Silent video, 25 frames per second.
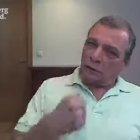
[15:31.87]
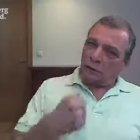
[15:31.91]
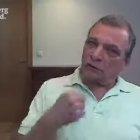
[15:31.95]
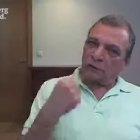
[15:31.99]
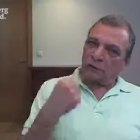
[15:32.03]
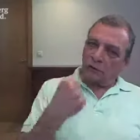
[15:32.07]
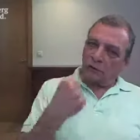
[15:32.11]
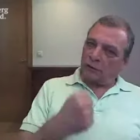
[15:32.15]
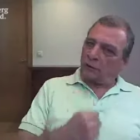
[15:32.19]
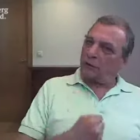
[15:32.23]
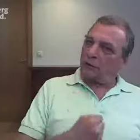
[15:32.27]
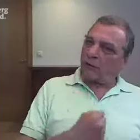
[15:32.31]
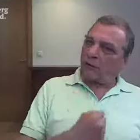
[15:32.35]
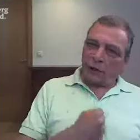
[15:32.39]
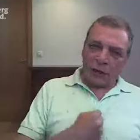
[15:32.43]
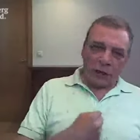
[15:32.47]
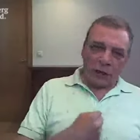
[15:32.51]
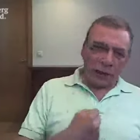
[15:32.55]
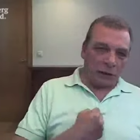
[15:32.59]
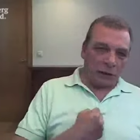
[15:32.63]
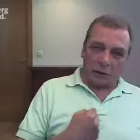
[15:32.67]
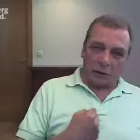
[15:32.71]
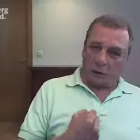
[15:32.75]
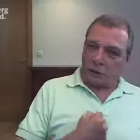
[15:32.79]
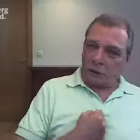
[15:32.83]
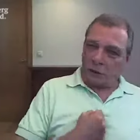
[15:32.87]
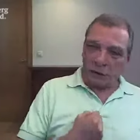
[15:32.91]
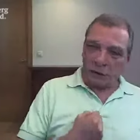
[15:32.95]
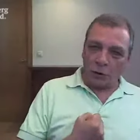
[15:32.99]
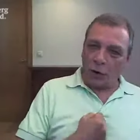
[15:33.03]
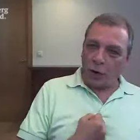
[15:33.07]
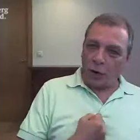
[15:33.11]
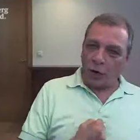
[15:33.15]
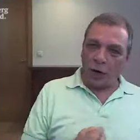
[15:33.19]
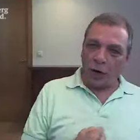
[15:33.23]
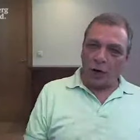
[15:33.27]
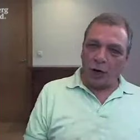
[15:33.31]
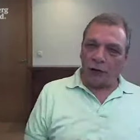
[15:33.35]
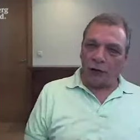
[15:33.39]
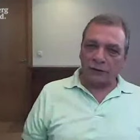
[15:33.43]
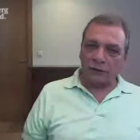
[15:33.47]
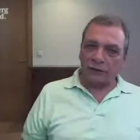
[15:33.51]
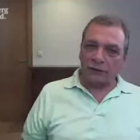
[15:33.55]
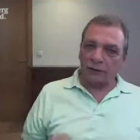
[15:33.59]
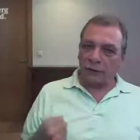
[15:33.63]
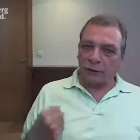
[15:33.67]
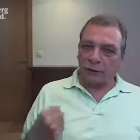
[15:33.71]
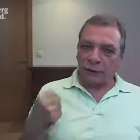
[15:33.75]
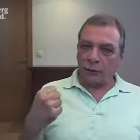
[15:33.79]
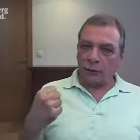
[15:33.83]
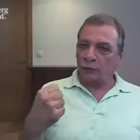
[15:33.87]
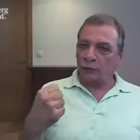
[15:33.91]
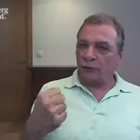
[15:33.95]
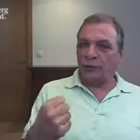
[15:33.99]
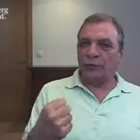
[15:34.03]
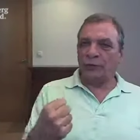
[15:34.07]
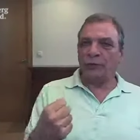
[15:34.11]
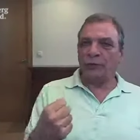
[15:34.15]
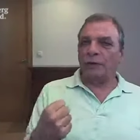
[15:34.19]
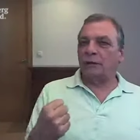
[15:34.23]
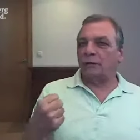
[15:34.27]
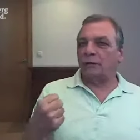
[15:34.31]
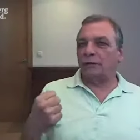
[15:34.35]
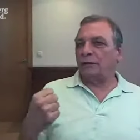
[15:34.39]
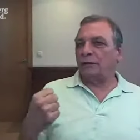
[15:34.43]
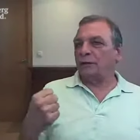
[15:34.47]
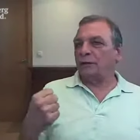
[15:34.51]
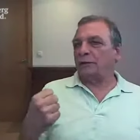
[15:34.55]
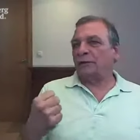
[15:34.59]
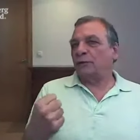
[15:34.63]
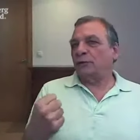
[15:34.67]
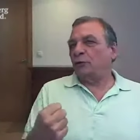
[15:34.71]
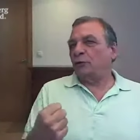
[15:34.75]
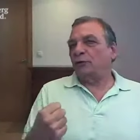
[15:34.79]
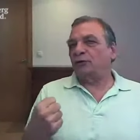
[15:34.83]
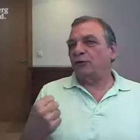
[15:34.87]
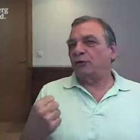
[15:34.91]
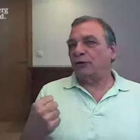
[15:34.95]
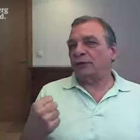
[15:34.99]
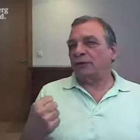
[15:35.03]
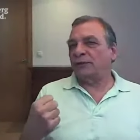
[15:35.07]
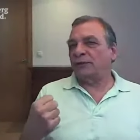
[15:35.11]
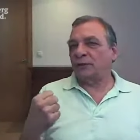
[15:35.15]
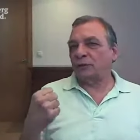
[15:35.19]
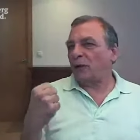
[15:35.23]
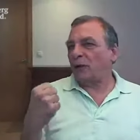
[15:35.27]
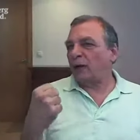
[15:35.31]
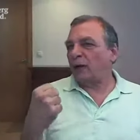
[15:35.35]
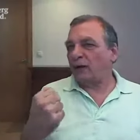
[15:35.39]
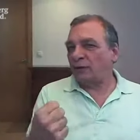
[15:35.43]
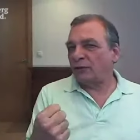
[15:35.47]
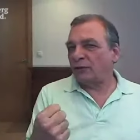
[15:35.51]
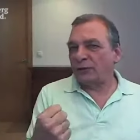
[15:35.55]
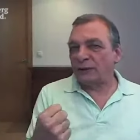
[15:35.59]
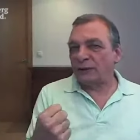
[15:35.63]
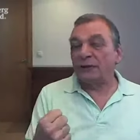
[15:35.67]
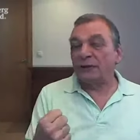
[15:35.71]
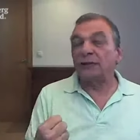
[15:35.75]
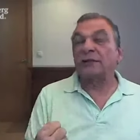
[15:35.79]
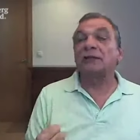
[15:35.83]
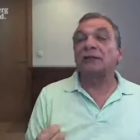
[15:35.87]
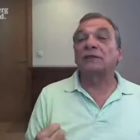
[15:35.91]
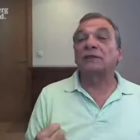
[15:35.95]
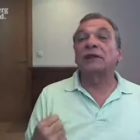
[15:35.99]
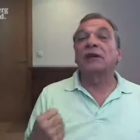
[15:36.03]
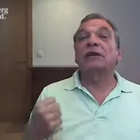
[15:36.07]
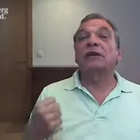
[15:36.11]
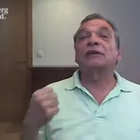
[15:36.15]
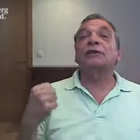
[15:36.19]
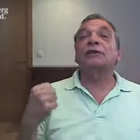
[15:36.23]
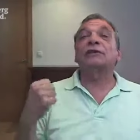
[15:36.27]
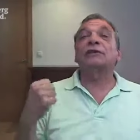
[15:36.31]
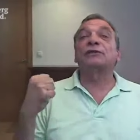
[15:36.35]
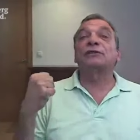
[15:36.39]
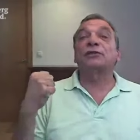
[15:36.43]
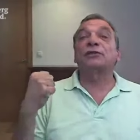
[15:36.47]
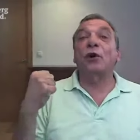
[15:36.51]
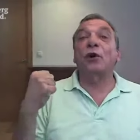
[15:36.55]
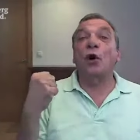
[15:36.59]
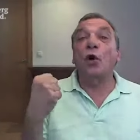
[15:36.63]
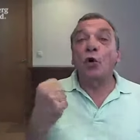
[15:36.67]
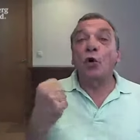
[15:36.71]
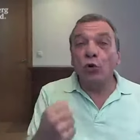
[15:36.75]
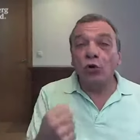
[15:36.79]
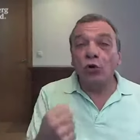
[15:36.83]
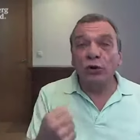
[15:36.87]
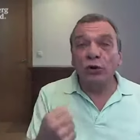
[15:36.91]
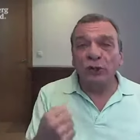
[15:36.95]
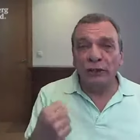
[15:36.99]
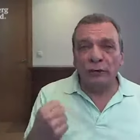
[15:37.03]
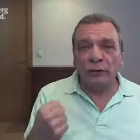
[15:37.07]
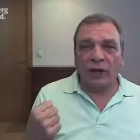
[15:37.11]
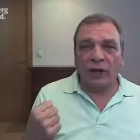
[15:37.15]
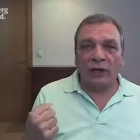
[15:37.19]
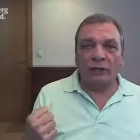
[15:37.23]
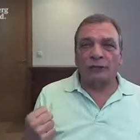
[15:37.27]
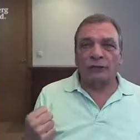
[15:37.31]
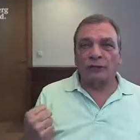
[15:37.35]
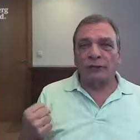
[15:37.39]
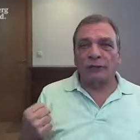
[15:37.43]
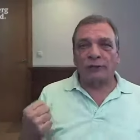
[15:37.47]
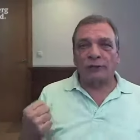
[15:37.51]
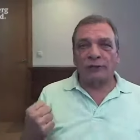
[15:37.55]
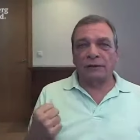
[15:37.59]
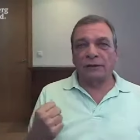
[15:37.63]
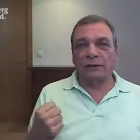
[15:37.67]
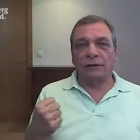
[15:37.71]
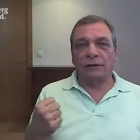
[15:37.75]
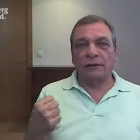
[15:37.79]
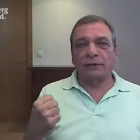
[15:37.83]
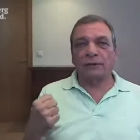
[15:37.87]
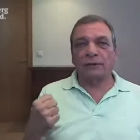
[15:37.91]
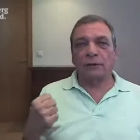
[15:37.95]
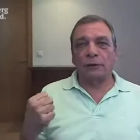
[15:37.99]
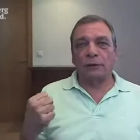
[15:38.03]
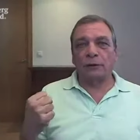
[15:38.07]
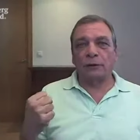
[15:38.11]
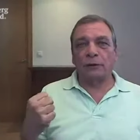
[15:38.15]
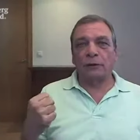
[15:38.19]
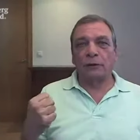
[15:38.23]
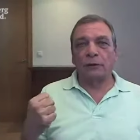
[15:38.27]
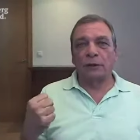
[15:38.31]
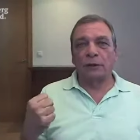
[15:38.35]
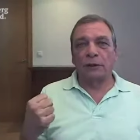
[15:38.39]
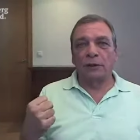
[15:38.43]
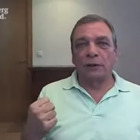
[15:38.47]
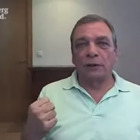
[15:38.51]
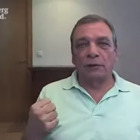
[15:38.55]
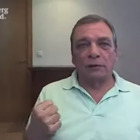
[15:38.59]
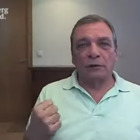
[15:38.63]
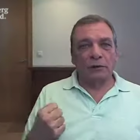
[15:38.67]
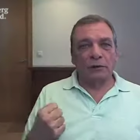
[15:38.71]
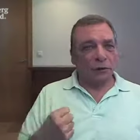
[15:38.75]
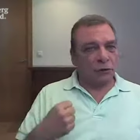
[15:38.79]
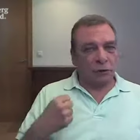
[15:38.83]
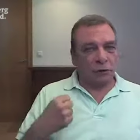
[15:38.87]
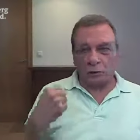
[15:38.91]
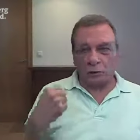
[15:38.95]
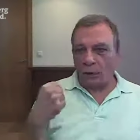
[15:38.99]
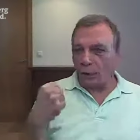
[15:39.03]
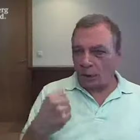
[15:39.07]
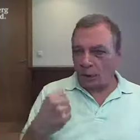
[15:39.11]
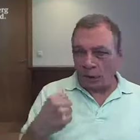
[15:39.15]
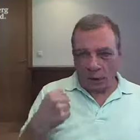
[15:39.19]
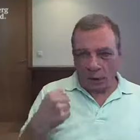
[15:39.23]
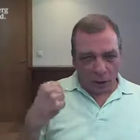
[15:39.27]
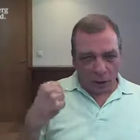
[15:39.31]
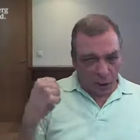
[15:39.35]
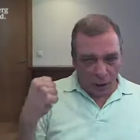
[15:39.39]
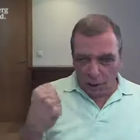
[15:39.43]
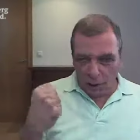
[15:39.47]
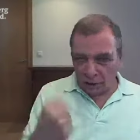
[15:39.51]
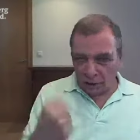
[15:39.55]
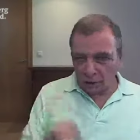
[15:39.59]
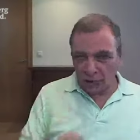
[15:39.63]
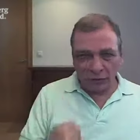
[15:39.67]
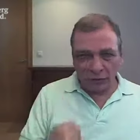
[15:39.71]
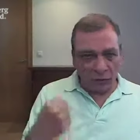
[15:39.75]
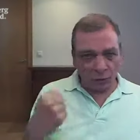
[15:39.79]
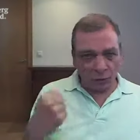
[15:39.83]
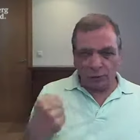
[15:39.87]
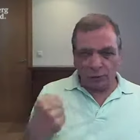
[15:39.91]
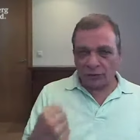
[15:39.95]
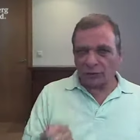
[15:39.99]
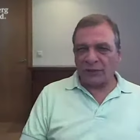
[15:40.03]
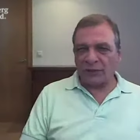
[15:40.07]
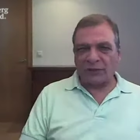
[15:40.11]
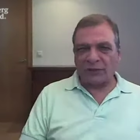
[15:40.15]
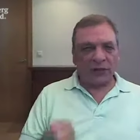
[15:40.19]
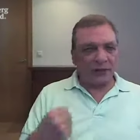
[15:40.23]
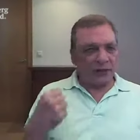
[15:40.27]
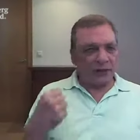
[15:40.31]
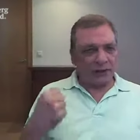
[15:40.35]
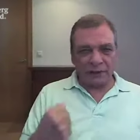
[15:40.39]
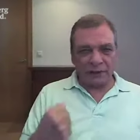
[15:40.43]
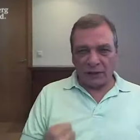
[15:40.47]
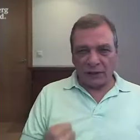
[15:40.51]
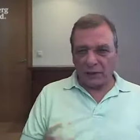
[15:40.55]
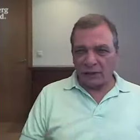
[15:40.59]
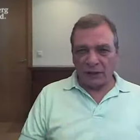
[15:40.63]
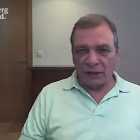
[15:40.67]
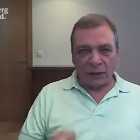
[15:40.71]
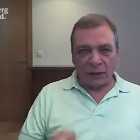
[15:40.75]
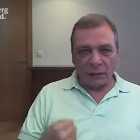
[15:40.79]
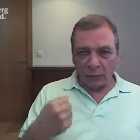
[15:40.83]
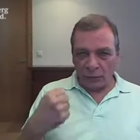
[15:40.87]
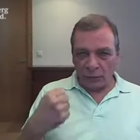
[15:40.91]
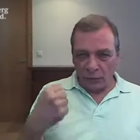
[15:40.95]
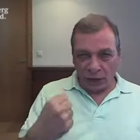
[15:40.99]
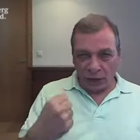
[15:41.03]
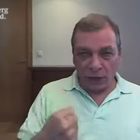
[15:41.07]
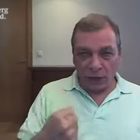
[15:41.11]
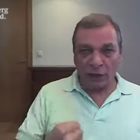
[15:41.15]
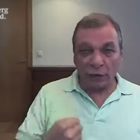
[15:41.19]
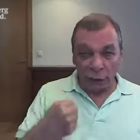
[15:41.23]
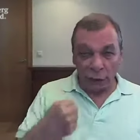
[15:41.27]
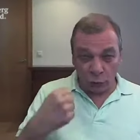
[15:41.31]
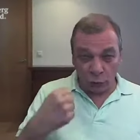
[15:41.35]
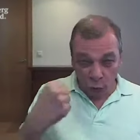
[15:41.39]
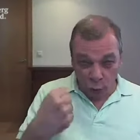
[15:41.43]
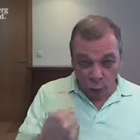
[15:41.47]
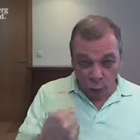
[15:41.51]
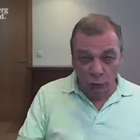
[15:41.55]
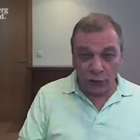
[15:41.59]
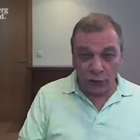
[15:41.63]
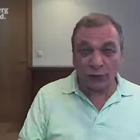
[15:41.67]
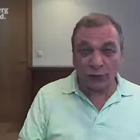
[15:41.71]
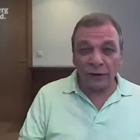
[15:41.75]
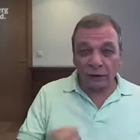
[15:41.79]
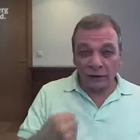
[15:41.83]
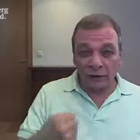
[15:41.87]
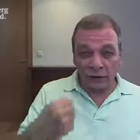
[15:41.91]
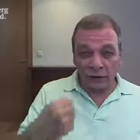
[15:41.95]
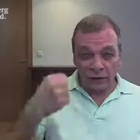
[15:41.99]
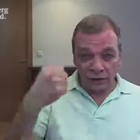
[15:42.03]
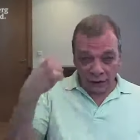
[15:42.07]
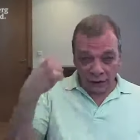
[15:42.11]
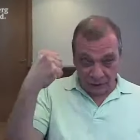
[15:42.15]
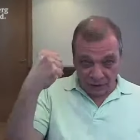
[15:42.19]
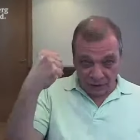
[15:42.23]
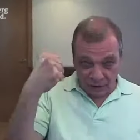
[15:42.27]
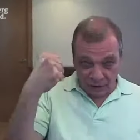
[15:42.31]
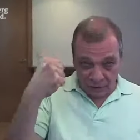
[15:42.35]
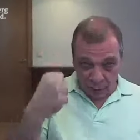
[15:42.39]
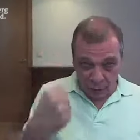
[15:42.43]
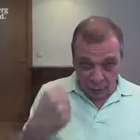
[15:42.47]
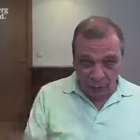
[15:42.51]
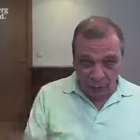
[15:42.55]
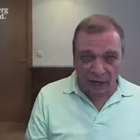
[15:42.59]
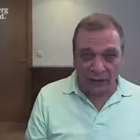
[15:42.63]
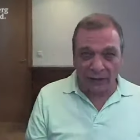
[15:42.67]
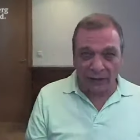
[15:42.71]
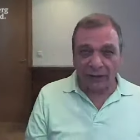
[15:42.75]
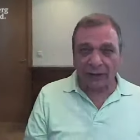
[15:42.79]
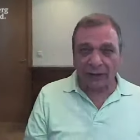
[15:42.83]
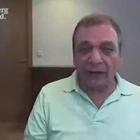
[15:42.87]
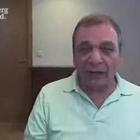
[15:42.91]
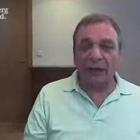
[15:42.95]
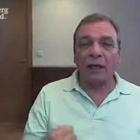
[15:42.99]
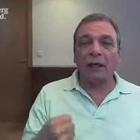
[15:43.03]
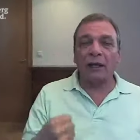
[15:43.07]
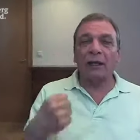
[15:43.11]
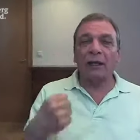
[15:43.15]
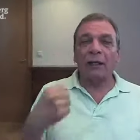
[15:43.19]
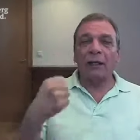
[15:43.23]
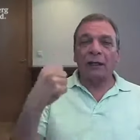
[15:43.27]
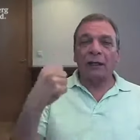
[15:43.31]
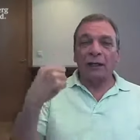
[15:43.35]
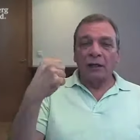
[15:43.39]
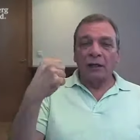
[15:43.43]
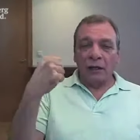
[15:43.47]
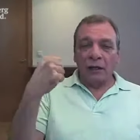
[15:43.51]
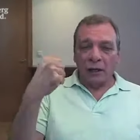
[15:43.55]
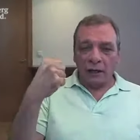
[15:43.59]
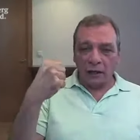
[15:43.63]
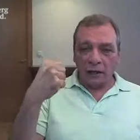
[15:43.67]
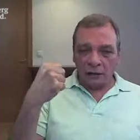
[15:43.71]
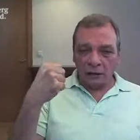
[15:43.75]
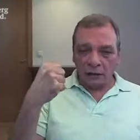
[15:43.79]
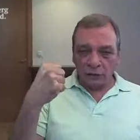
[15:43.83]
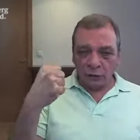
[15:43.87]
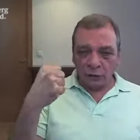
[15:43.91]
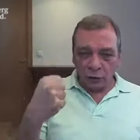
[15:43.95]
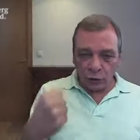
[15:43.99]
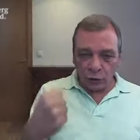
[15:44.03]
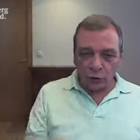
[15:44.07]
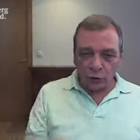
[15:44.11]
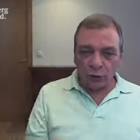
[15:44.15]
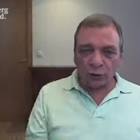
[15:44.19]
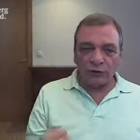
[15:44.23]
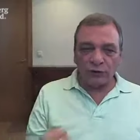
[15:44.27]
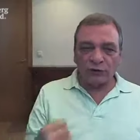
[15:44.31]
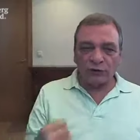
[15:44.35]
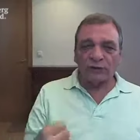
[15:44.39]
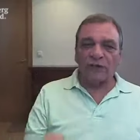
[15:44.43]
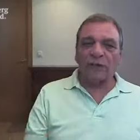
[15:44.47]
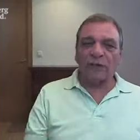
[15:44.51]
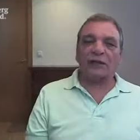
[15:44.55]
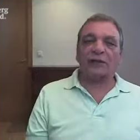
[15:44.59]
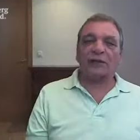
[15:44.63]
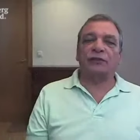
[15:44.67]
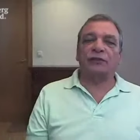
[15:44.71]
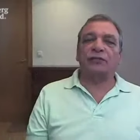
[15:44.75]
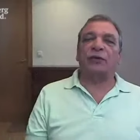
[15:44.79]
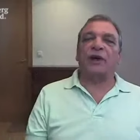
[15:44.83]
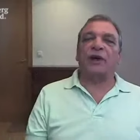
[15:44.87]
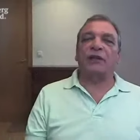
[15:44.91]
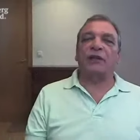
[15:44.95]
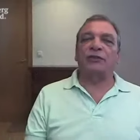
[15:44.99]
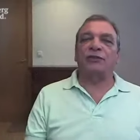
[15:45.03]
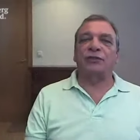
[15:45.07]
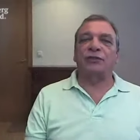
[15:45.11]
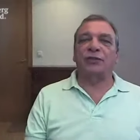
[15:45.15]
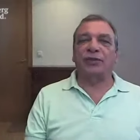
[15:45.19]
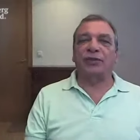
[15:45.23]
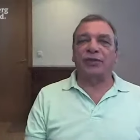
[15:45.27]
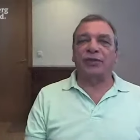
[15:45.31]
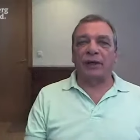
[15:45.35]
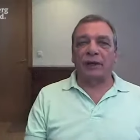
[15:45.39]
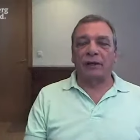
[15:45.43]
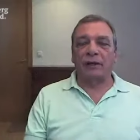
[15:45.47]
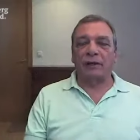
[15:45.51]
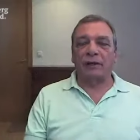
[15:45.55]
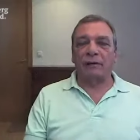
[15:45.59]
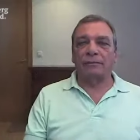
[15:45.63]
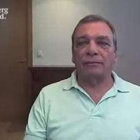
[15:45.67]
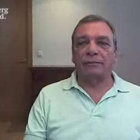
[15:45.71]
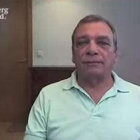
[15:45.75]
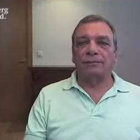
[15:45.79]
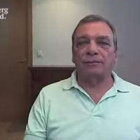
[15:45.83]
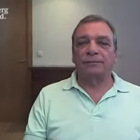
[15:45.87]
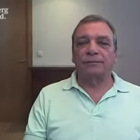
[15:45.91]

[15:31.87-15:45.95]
that it's like in your heart, that you feel that it's not just righteousness, it's holy righteousness for you. That you are 100% standing behind knowing that this is the right thing, and choose that righteous thing.